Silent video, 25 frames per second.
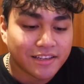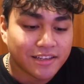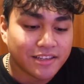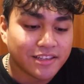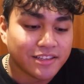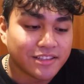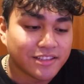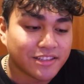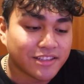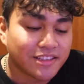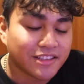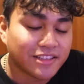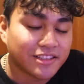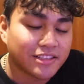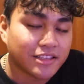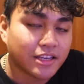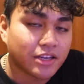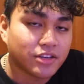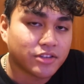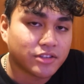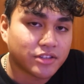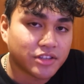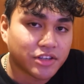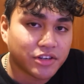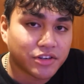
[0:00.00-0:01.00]
So this is
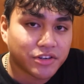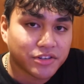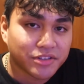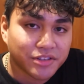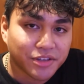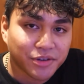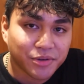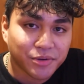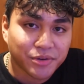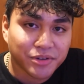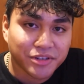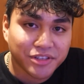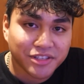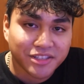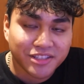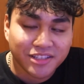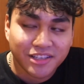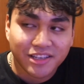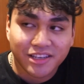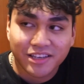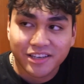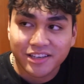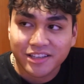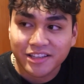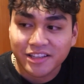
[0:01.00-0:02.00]
how serious I was
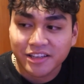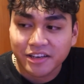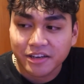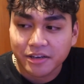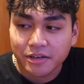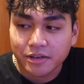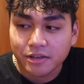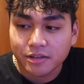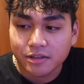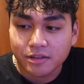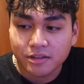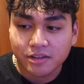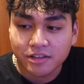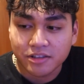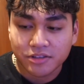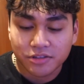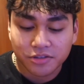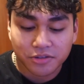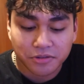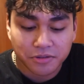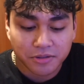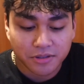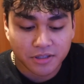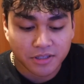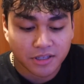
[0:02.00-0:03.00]
at
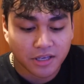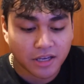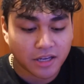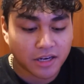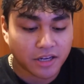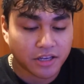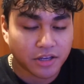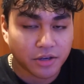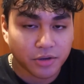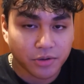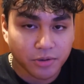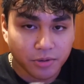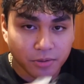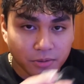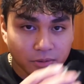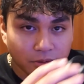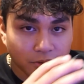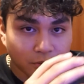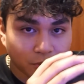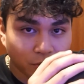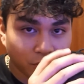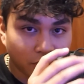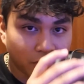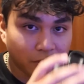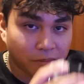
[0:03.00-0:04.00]
literally getting good
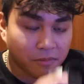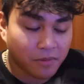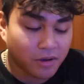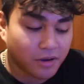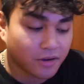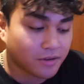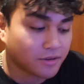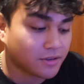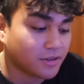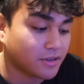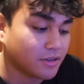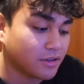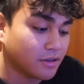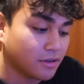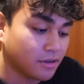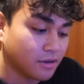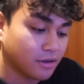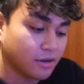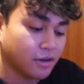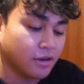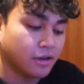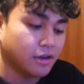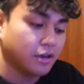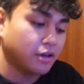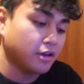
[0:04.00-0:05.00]
with a mouse.
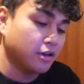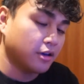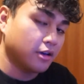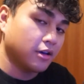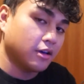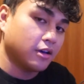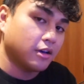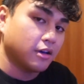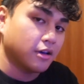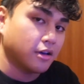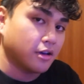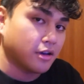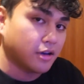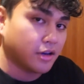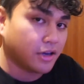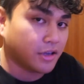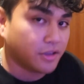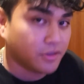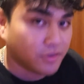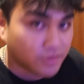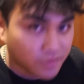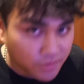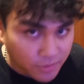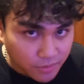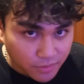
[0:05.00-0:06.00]
I
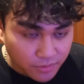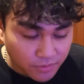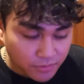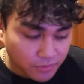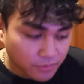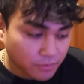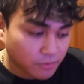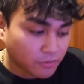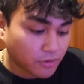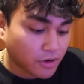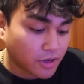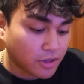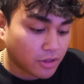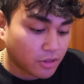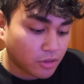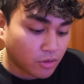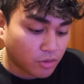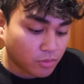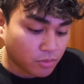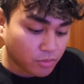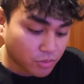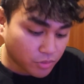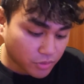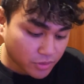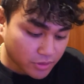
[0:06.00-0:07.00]
used to ride
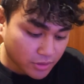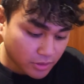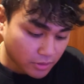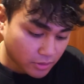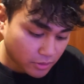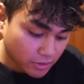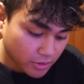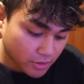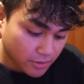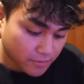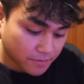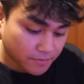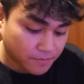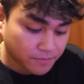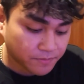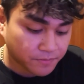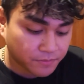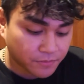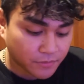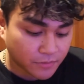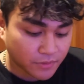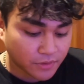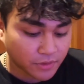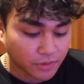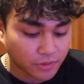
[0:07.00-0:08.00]
longboards a lot,
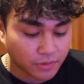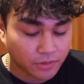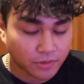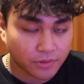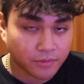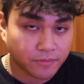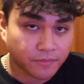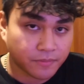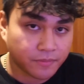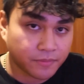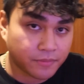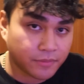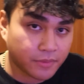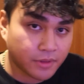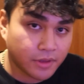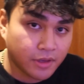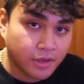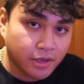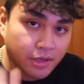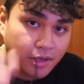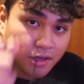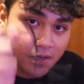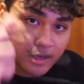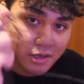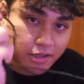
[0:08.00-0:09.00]
so
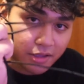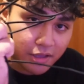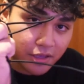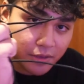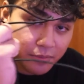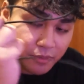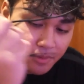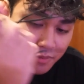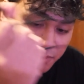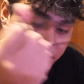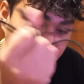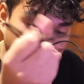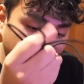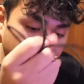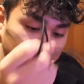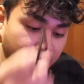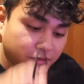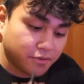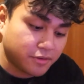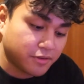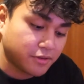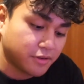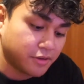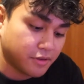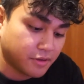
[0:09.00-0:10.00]
I'd get my
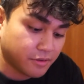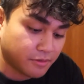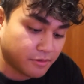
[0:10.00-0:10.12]
mouse,